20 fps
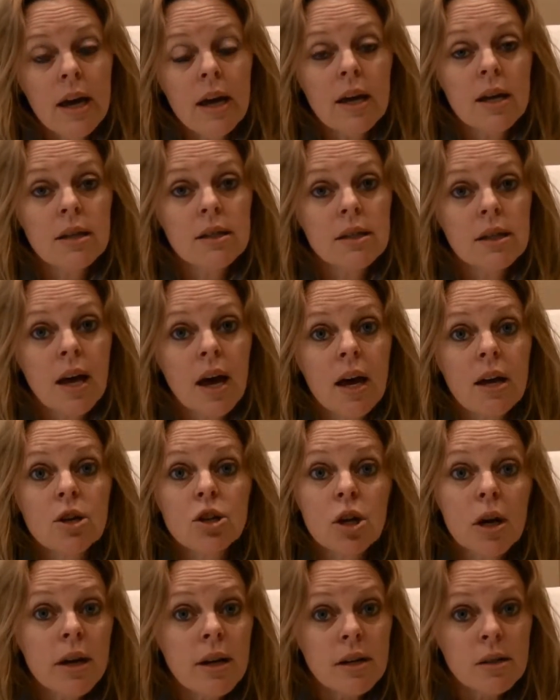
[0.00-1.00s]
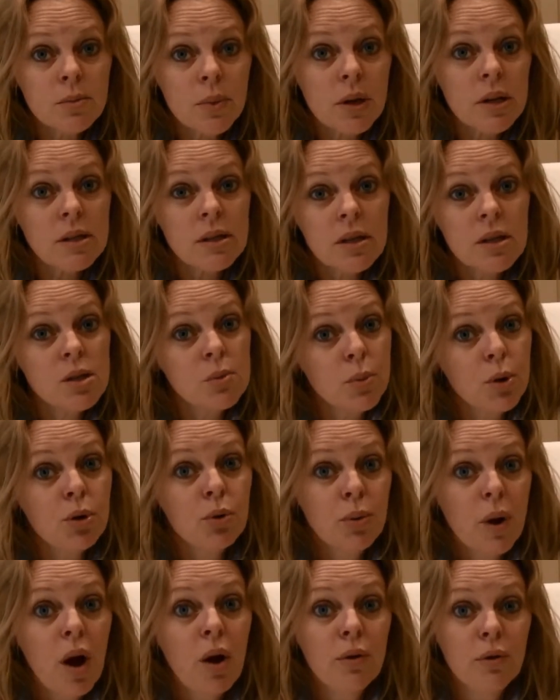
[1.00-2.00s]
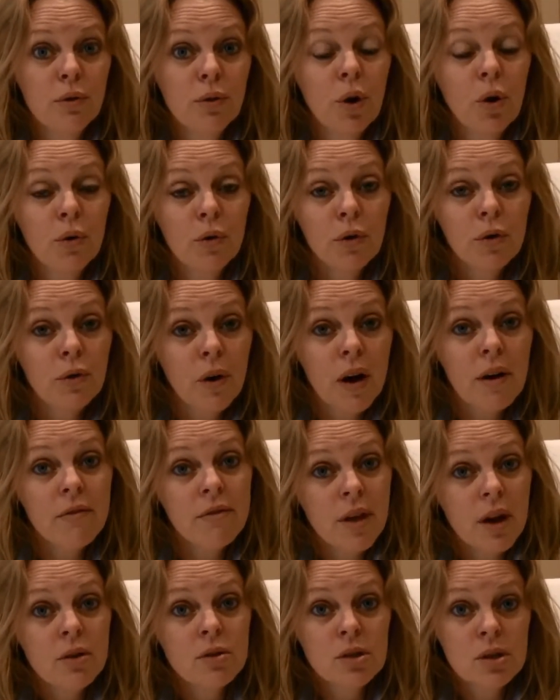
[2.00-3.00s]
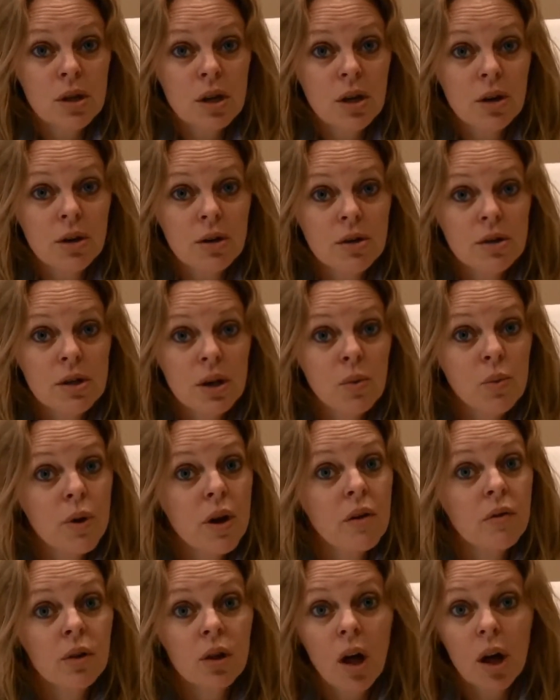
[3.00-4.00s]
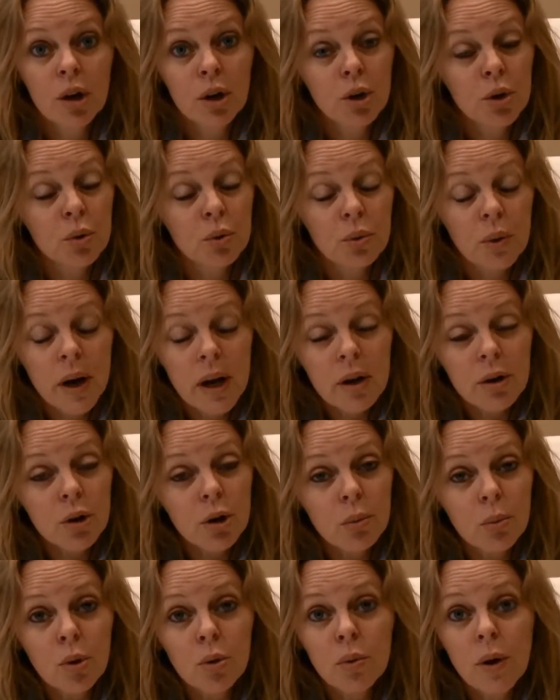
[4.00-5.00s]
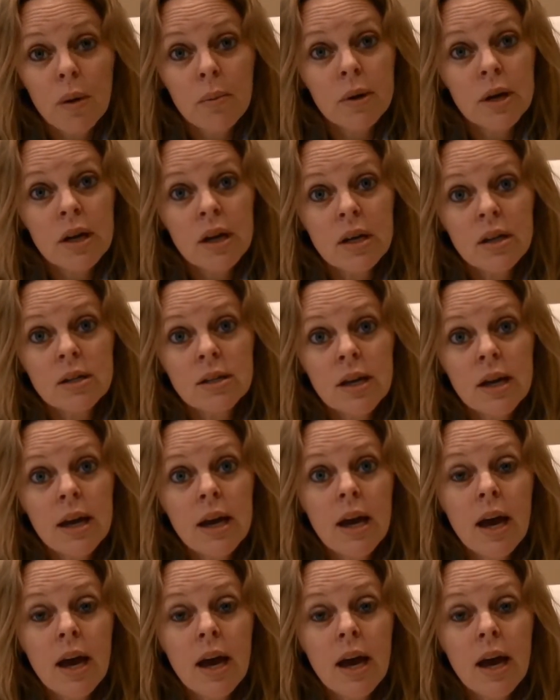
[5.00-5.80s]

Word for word: is that Chinese medicine has been around for over 5,000 years, and we have a lot of great herbal remedies